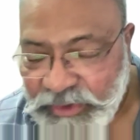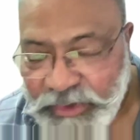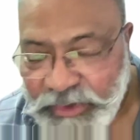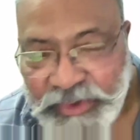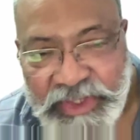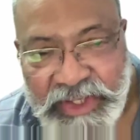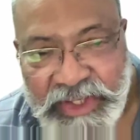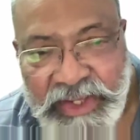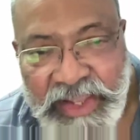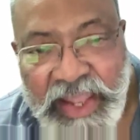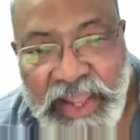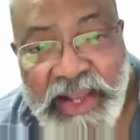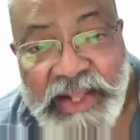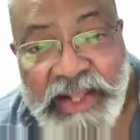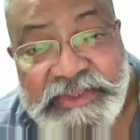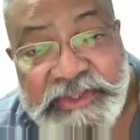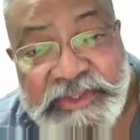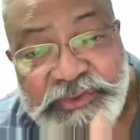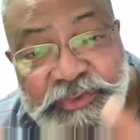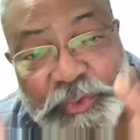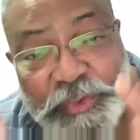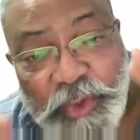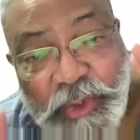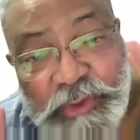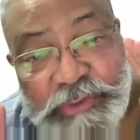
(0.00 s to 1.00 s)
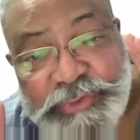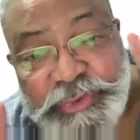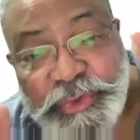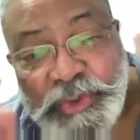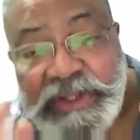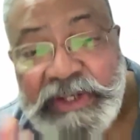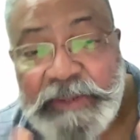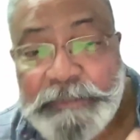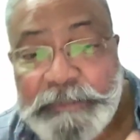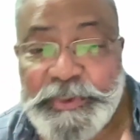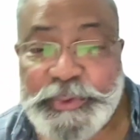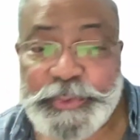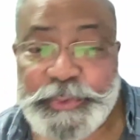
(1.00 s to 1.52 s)
Okay. And this will also
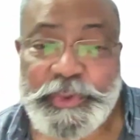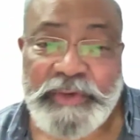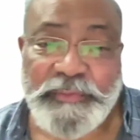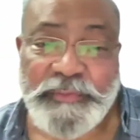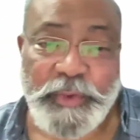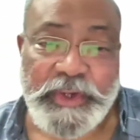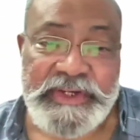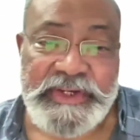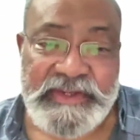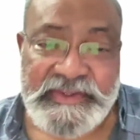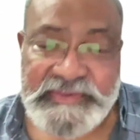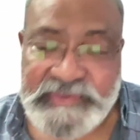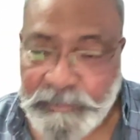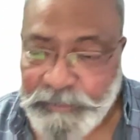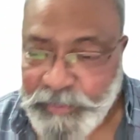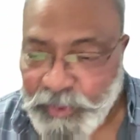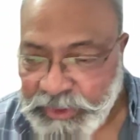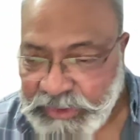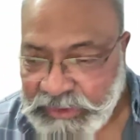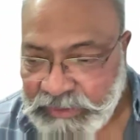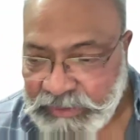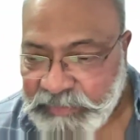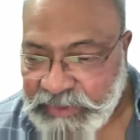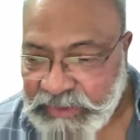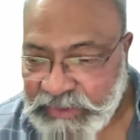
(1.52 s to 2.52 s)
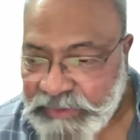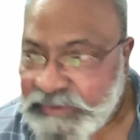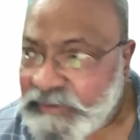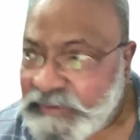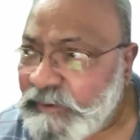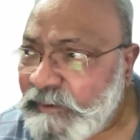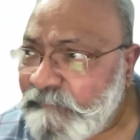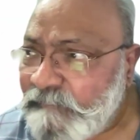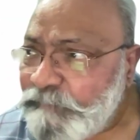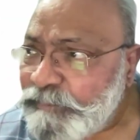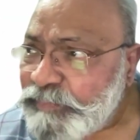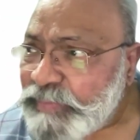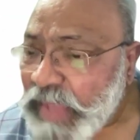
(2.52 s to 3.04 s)
help you to avoid disappointment.
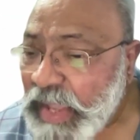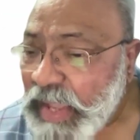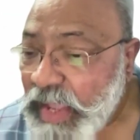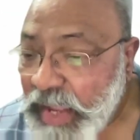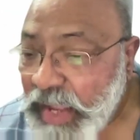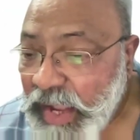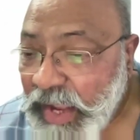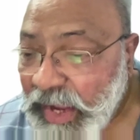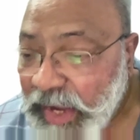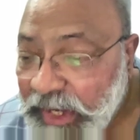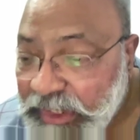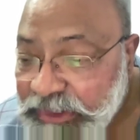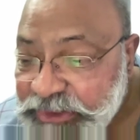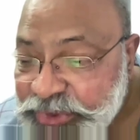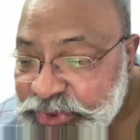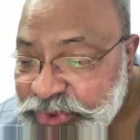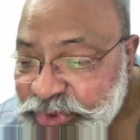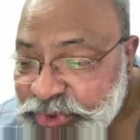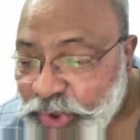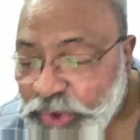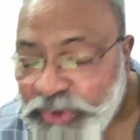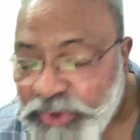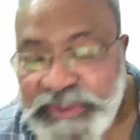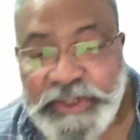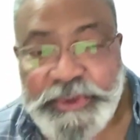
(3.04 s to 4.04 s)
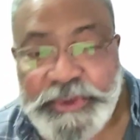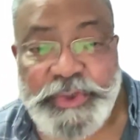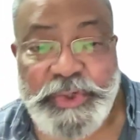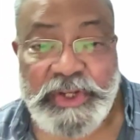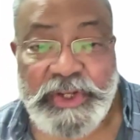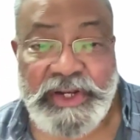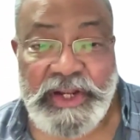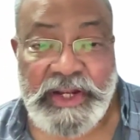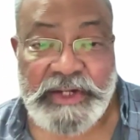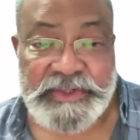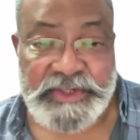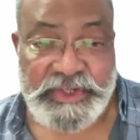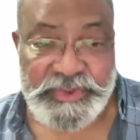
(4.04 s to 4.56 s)
Ensure that you
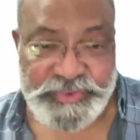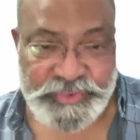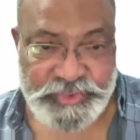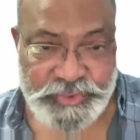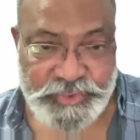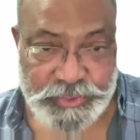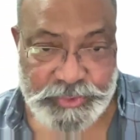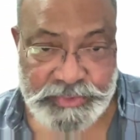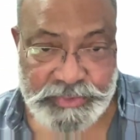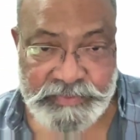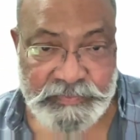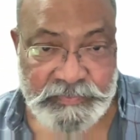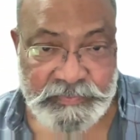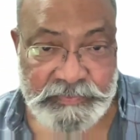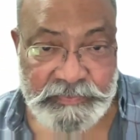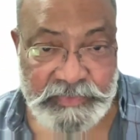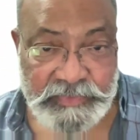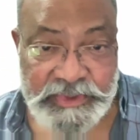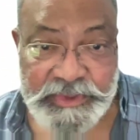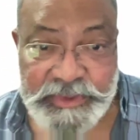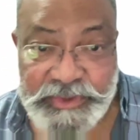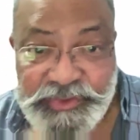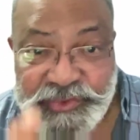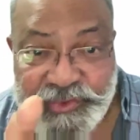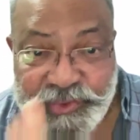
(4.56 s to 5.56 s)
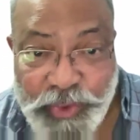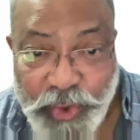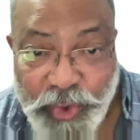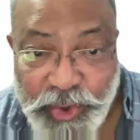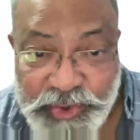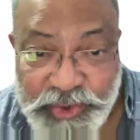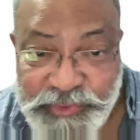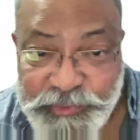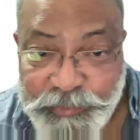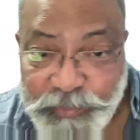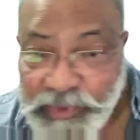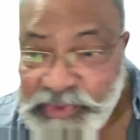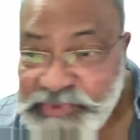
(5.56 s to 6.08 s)
are understood. It is your
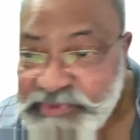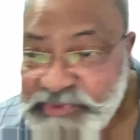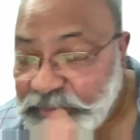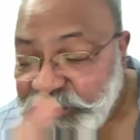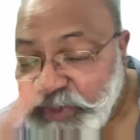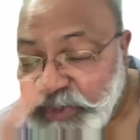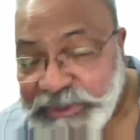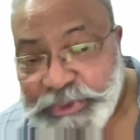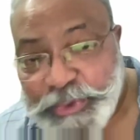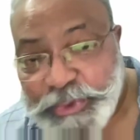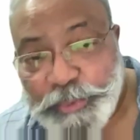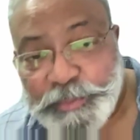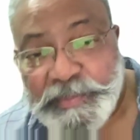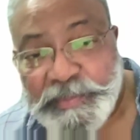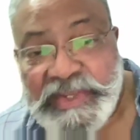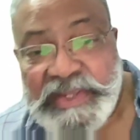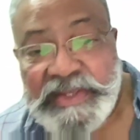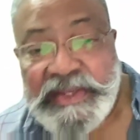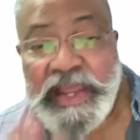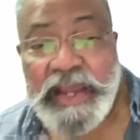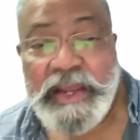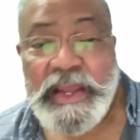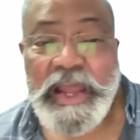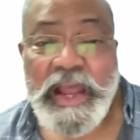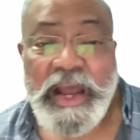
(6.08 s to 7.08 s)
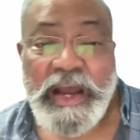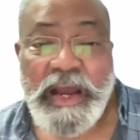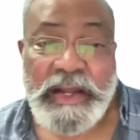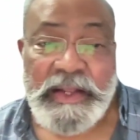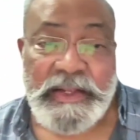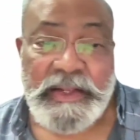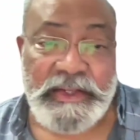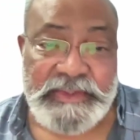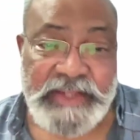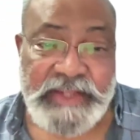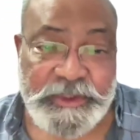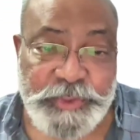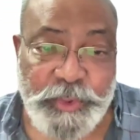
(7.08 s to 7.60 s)
responsibility to be
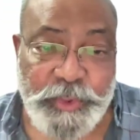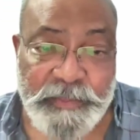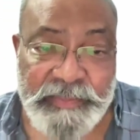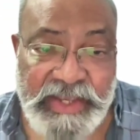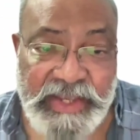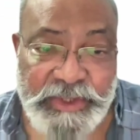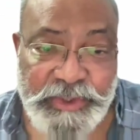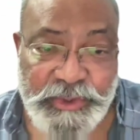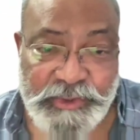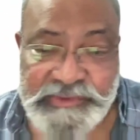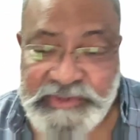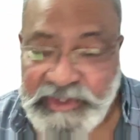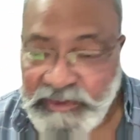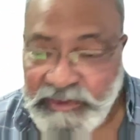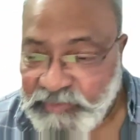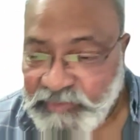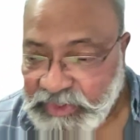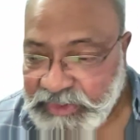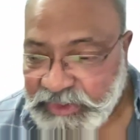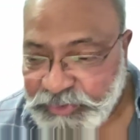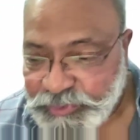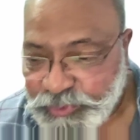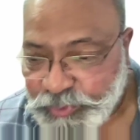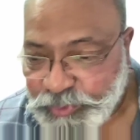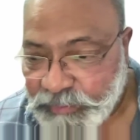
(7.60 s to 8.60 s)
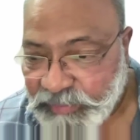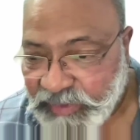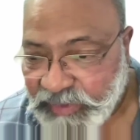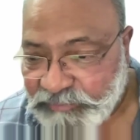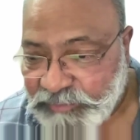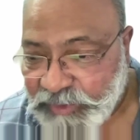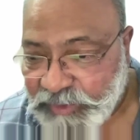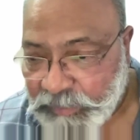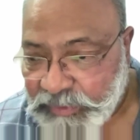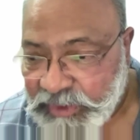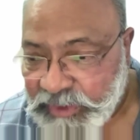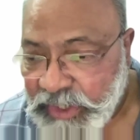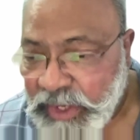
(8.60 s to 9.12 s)
that you make yourself understood there.
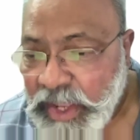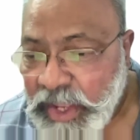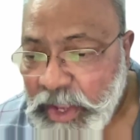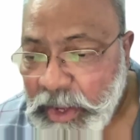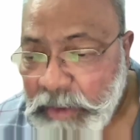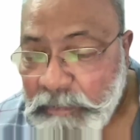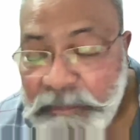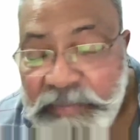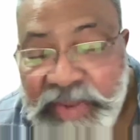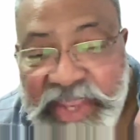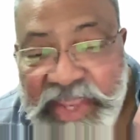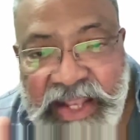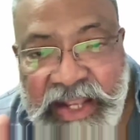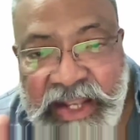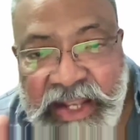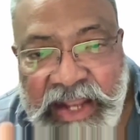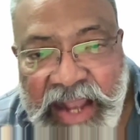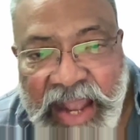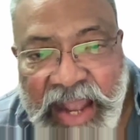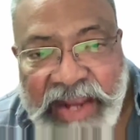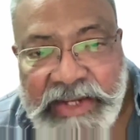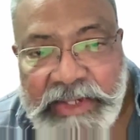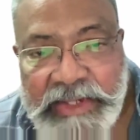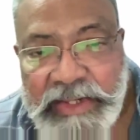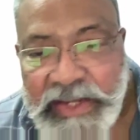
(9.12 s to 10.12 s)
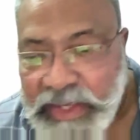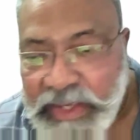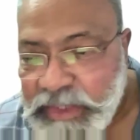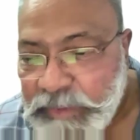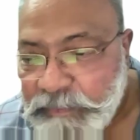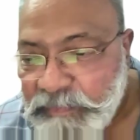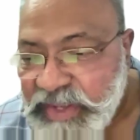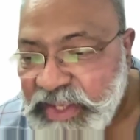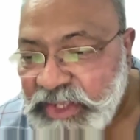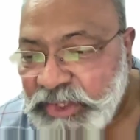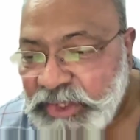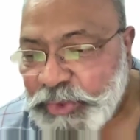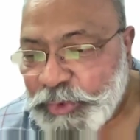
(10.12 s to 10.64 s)
Be kind
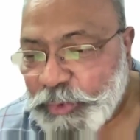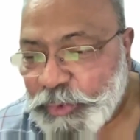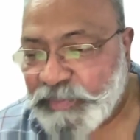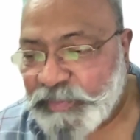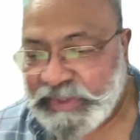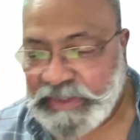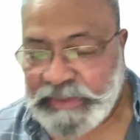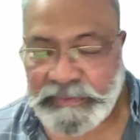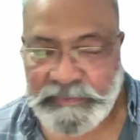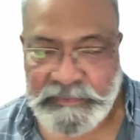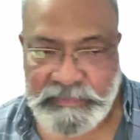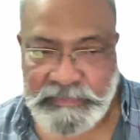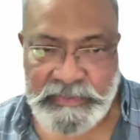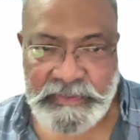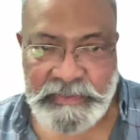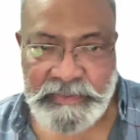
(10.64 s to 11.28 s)
and be human.